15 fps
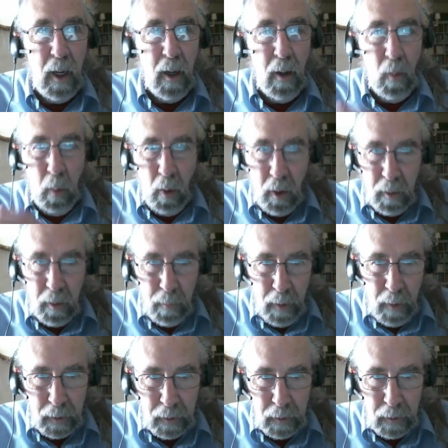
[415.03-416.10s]
word
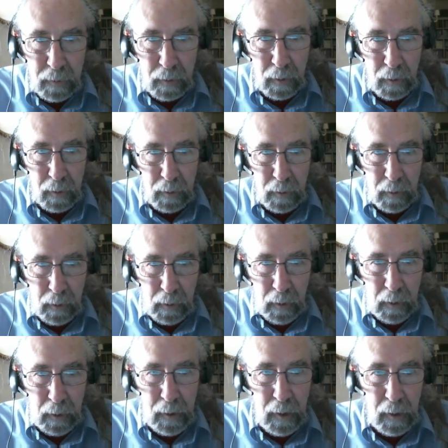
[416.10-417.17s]
meaning is a
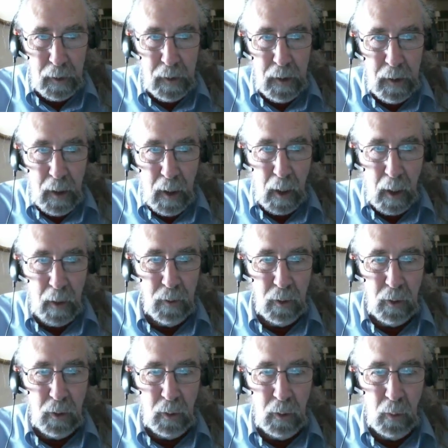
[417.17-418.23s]
clearly
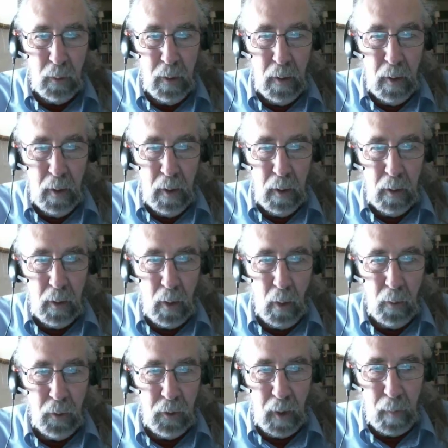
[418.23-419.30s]
understood
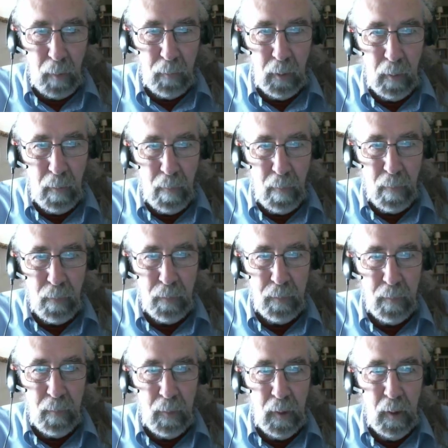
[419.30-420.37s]
concept,
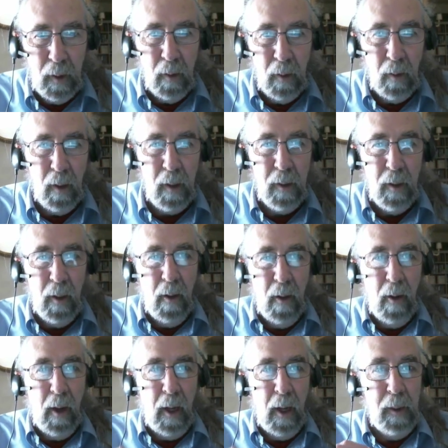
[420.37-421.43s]
right?
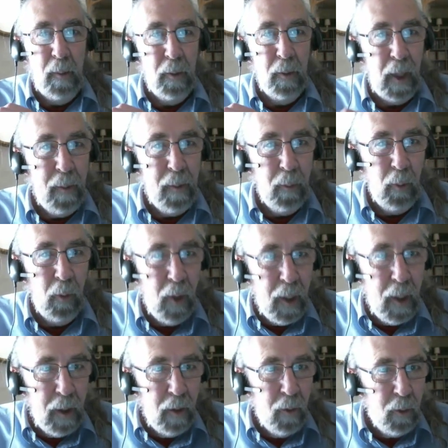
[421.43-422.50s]
And he was able
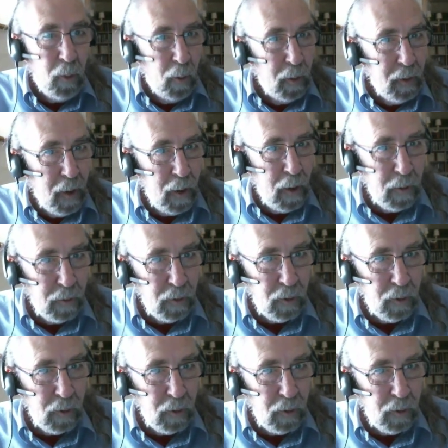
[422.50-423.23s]
then, through analysis,